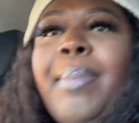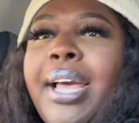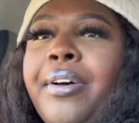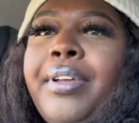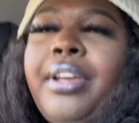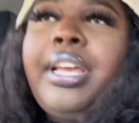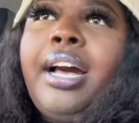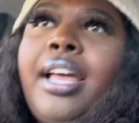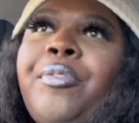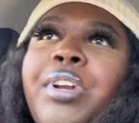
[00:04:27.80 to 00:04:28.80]
back on here,
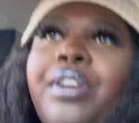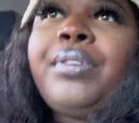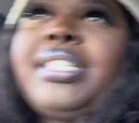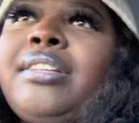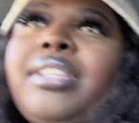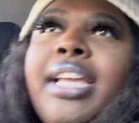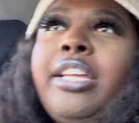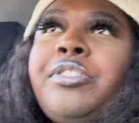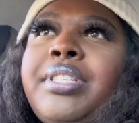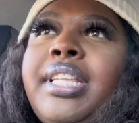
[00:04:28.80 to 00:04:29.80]
y'all. If we're doing something
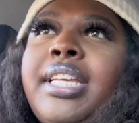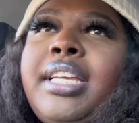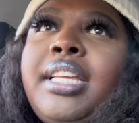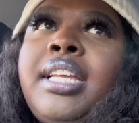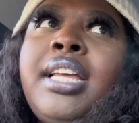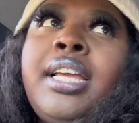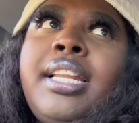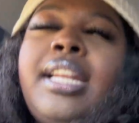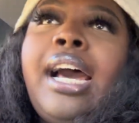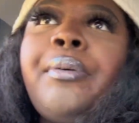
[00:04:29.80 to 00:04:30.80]
interesting,
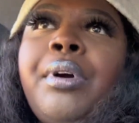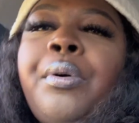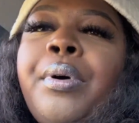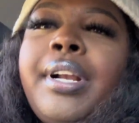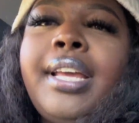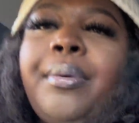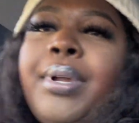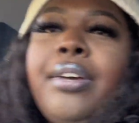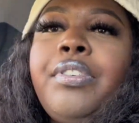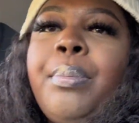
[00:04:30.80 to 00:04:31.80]
then I'll record it or
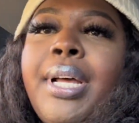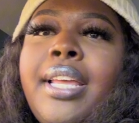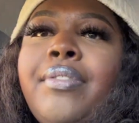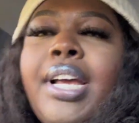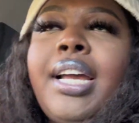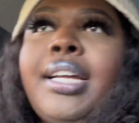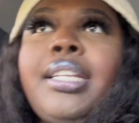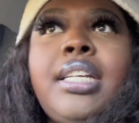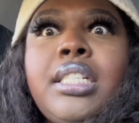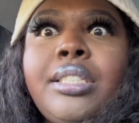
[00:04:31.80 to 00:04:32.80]
whatever, but if not,
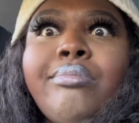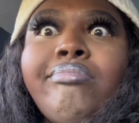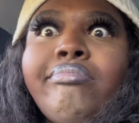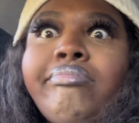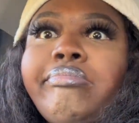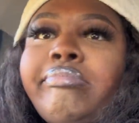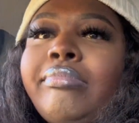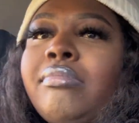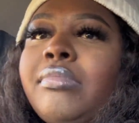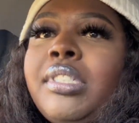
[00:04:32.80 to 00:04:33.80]
then
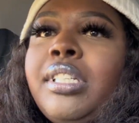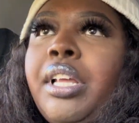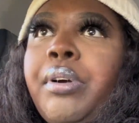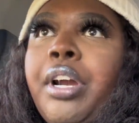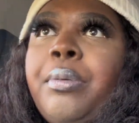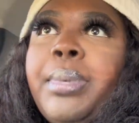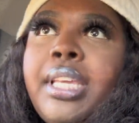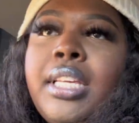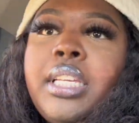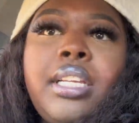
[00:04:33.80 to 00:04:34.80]
don't hurt me.
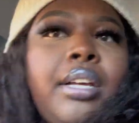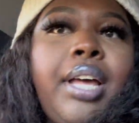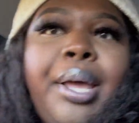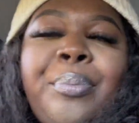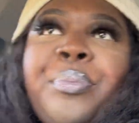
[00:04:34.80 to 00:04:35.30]
Okay.